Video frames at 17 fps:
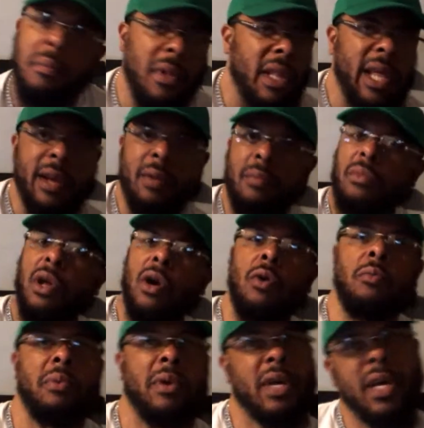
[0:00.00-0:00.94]
Let them
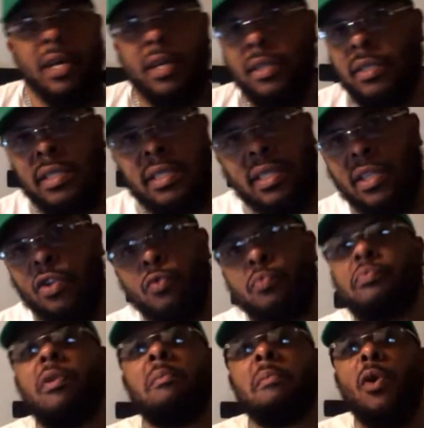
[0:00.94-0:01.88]
know because
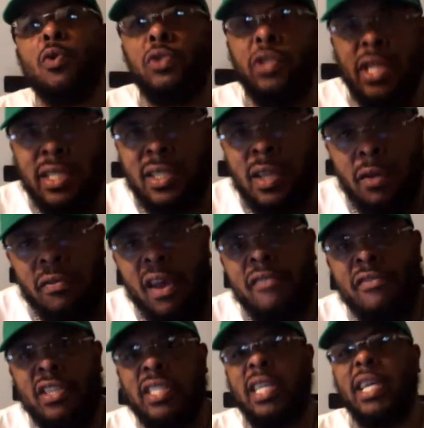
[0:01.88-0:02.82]
promote yourself
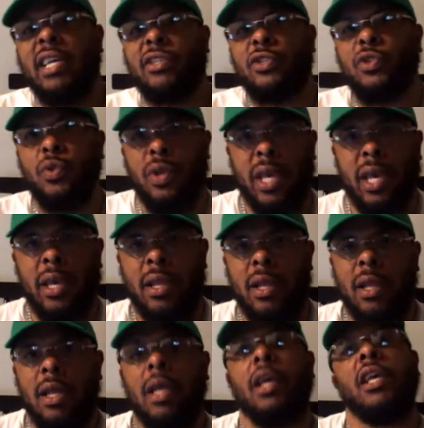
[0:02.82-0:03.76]
every chance you get.
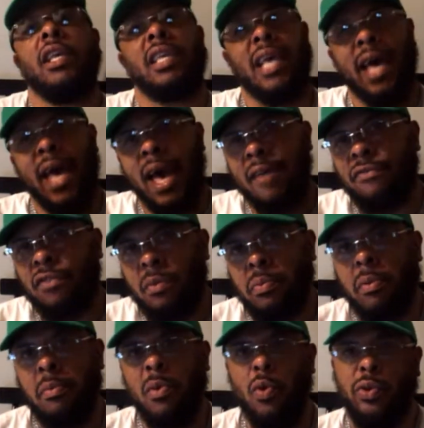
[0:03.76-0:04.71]
You have to
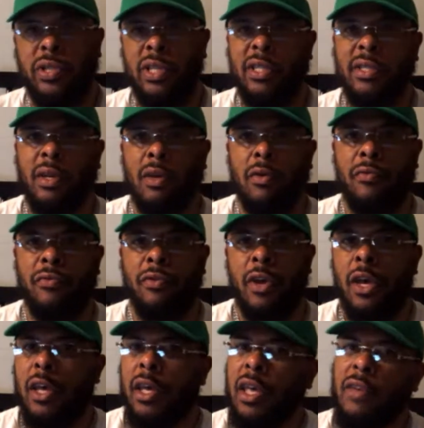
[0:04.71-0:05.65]
promote yourself.
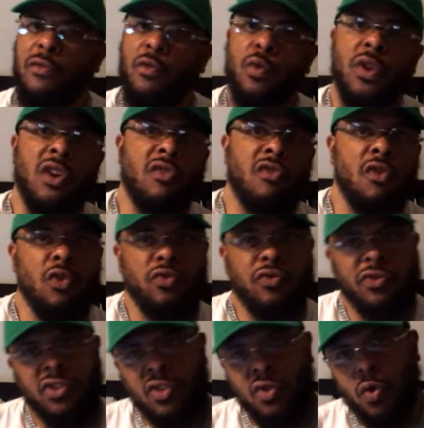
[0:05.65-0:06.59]
If you're in a
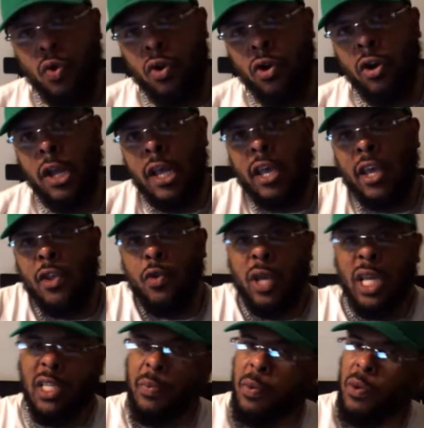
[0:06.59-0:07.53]
grocery store and you
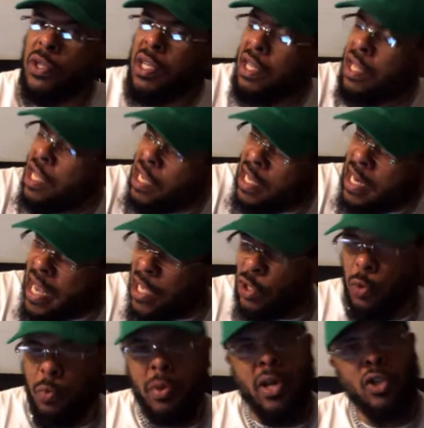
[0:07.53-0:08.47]
catch a person looking
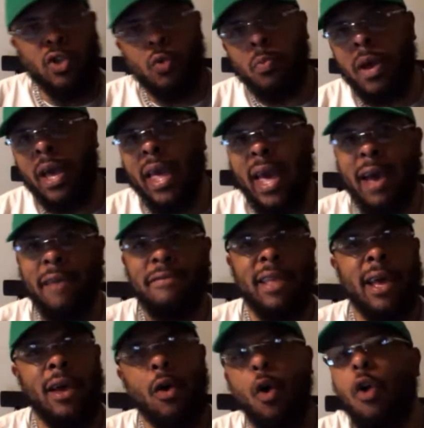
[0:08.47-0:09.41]
at you because you might have
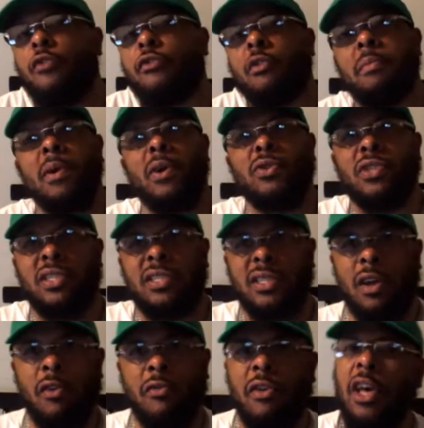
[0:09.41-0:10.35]
that aura about
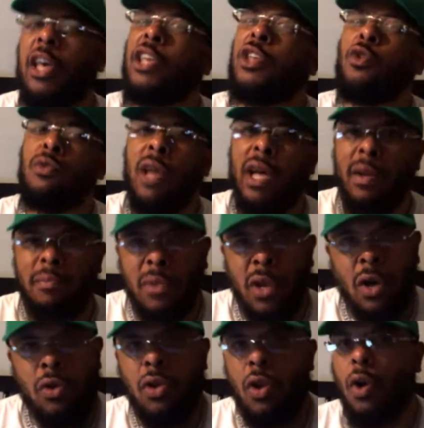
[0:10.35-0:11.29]
yourself, you let them
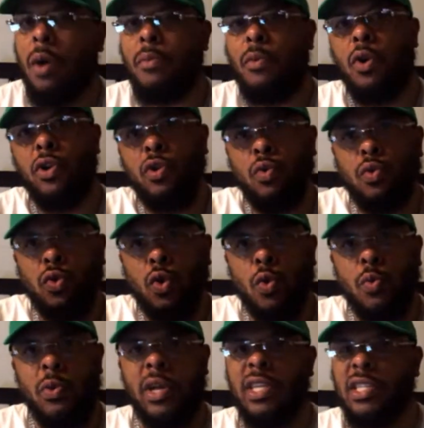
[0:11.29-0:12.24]
know, yo, I'm on
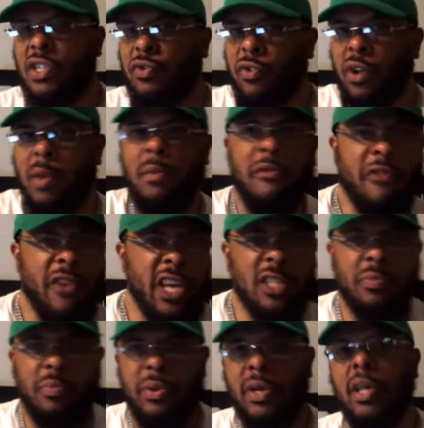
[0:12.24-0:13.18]
YouTube or Instagram or
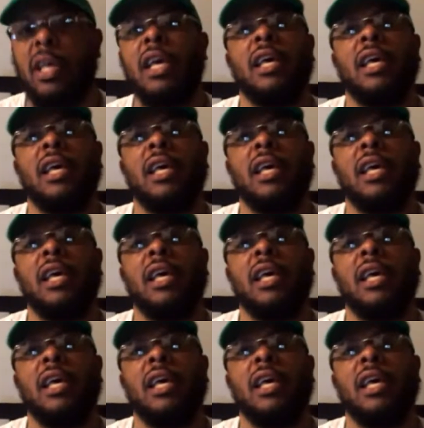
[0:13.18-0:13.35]
Facebook.